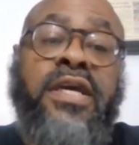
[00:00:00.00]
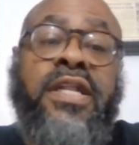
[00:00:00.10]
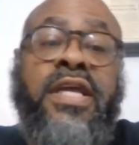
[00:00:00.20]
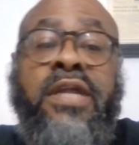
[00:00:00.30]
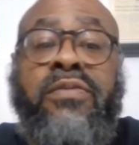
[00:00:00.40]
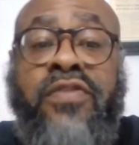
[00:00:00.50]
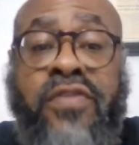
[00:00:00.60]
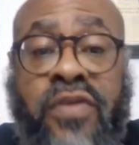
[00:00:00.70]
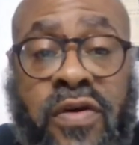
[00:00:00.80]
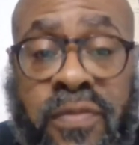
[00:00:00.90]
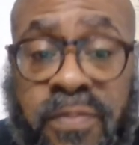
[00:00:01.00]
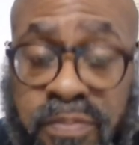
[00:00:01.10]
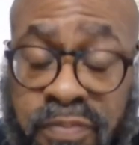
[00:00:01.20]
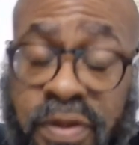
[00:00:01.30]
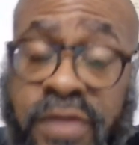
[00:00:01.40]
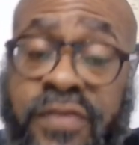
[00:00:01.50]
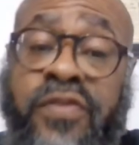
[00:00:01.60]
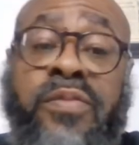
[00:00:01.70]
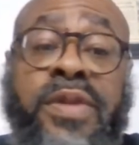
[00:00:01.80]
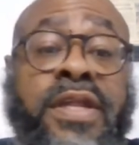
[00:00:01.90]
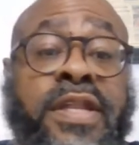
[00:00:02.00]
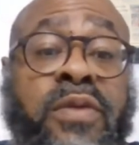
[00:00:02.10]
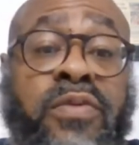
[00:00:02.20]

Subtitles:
that he was talking, assuming that there